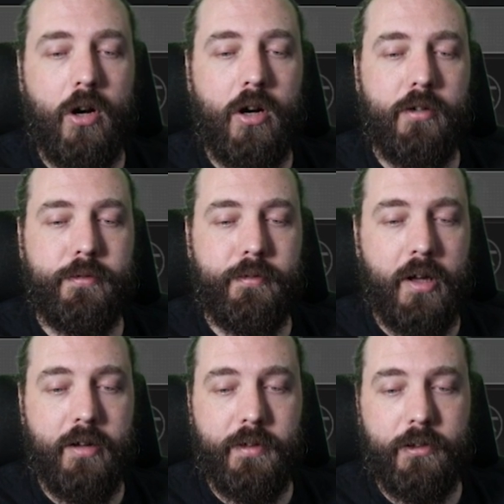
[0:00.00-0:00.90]
of
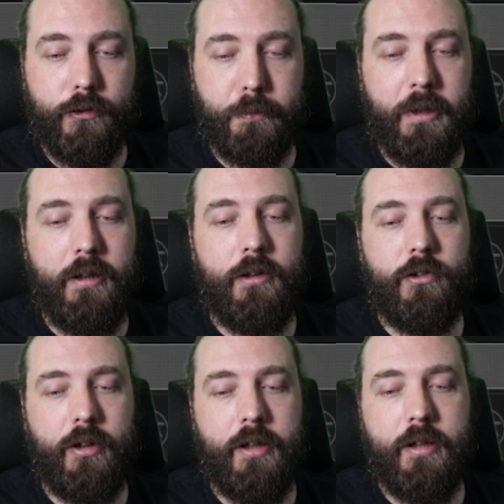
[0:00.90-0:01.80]
Vitus
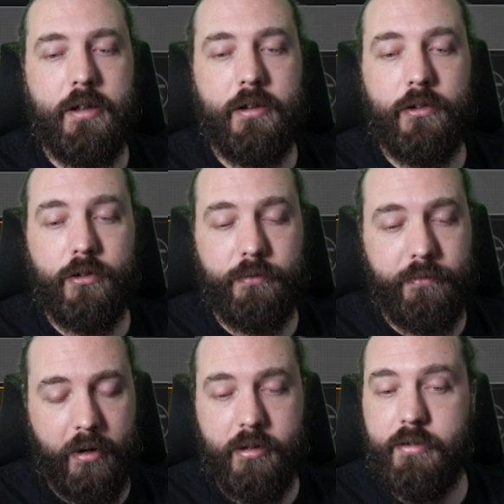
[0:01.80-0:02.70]
Bs is
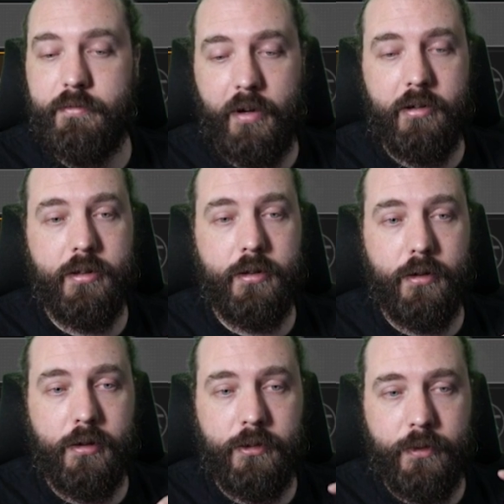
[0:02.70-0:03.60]
very, very
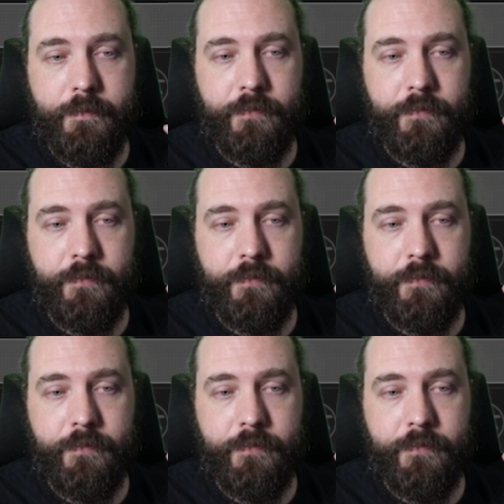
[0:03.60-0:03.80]
good.